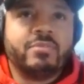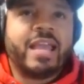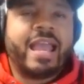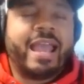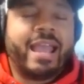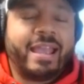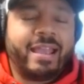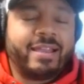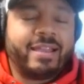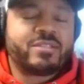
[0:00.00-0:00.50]

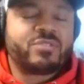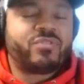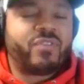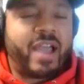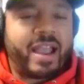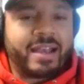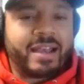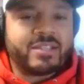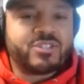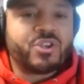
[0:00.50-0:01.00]
Day is
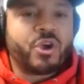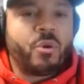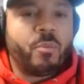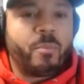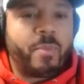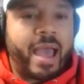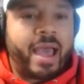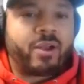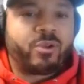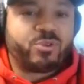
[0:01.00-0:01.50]
fighting his
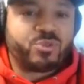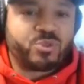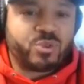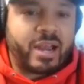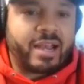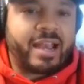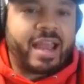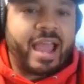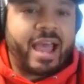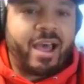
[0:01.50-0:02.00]
own battles
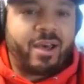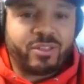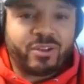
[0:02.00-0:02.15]
right now.